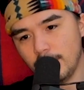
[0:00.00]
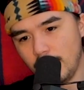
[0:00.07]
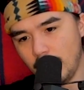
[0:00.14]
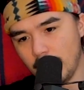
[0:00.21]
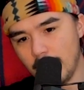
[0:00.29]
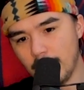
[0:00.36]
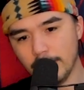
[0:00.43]

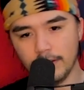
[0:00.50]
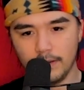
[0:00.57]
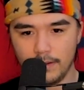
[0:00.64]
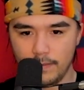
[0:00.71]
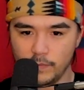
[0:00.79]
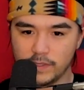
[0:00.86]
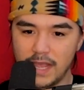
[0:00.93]
I
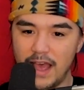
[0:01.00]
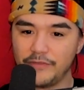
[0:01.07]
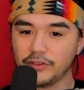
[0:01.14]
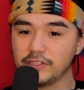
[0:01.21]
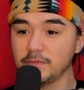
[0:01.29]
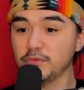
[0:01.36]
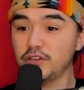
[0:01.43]
was
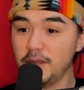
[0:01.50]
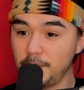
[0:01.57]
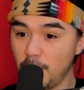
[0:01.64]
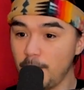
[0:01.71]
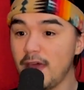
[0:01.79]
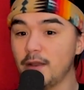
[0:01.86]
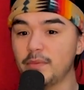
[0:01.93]
having some good
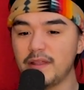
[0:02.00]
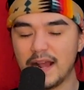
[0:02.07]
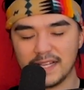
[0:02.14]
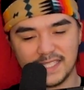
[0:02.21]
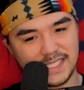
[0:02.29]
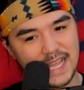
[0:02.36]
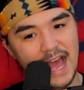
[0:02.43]
momentum and
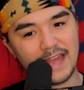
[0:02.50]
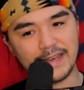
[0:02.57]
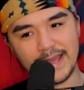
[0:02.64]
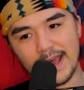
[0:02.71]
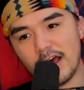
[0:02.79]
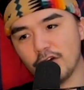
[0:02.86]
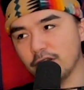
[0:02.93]
I sat
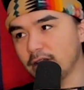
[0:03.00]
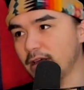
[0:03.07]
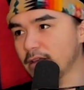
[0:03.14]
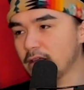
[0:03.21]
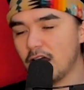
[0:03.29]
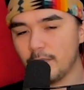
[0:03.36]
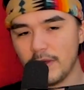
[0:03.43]
down and
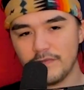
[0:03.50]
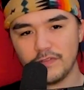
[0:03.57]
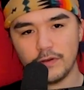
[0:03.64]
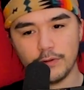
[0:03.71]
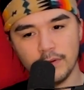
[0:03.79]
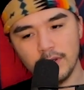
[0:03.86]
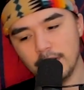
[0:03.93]
I got on my
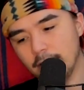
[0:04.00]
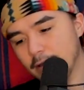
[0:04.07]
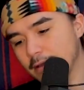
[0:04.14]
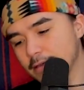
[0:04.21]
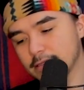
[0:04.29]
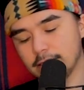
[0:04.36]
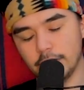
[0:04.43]
phone.
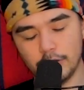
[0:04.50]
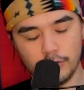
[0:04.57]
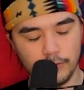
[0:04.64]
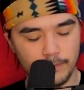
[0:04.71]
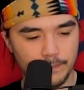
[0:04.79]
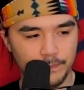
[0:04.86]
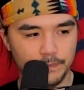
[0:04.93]

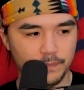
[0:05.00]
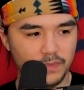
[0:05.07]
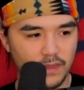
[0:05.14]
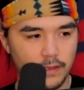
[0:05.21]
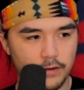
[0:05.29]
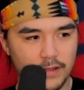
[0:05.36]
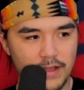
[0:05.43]
So,
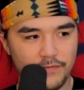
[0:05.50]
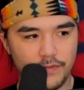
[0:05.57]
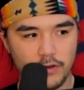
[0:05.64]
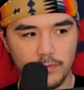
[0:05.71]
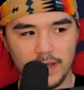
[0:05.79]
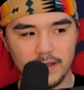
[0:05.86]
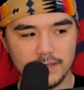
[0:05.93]
you know, that
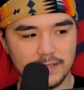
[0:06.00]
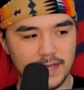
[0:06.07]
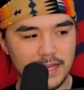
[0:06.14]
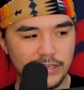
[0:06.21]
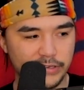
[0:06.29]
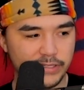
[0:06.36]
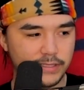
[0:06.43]
phone, man, it's
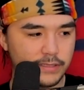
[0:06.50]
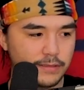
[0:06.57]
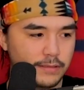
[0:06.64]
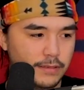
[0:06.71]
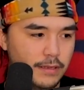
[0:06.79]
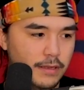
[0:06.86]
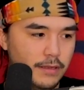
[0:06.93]
dangerous.
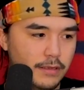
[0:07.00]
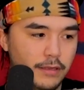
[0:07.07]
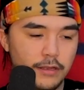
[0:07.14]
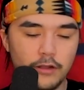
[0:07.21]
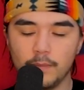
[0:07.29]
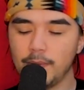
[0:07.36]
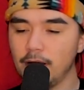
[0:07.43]

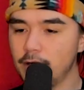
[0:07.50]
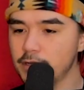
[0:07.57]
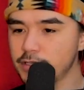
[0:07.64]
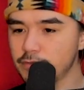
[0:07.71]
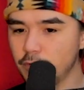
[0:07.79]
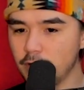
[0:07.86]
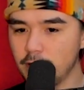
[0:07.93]
You know,
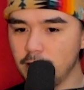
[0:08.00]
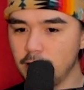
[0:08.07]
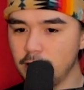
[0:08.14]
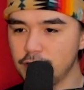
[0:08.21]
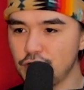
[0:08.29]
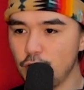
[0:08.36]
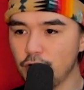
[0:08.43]
parents
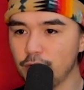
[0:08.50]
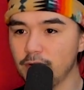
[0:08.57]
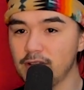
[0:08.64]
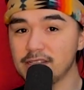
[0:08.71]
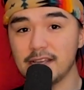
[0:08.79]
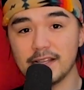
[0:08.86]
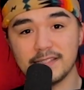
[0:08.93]
weren't joking
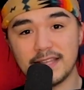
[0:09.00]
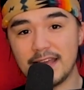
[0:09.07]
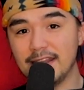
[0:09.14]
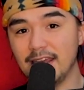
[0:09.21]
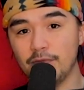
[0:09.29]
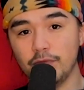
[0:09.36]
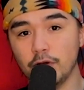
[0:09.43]
when they say it's
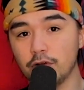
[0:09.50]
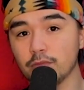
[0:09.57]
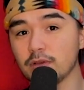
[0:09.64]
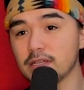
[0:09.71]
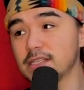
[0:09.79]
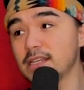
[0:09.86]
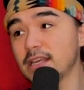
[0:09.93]
that damn
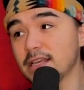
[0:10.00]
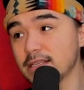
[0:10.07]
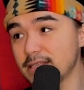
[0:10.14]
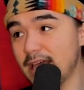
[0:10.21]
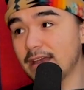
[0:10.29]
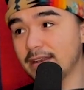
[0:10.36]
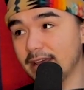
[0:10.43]
phone, because it
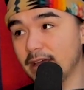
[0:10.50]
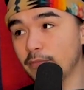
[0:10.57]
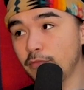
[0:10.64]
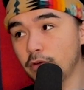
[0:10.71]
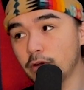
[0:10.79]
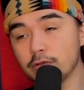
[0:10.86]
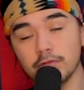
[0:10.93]
is that
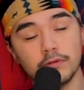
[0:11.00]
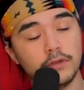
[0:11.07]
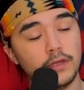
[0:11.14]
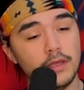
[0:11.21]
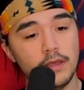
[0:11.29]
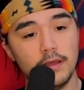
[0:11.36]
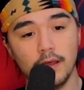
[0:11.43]
damn phone.
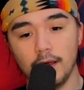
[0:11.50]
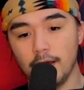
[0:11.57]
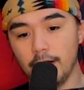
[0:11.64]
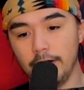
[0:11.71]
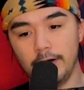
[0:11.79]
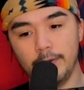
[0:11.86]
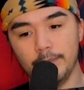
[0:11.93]

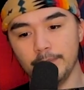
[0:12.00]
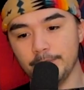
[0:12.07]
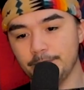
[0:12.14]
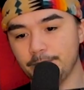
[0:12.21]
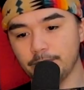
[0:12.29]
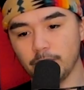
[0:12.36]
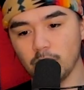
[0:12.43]

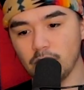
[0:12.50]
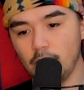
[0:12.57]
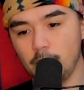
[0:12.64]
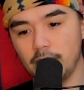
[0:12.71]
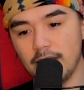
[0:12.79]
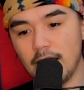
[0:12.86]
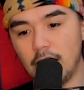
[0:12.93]

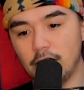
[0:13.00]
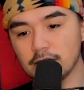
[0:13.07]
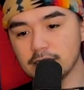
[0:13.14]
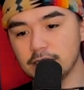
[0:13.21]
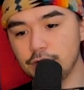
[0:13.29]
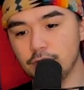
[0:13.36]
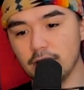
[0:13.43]
But yeah, I'll
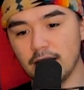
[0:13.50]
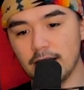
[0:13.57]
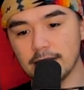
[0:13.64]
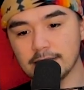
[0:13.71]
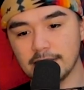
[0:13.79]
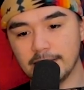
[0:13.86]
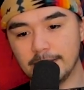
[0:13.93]
see you
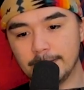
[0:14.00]
guys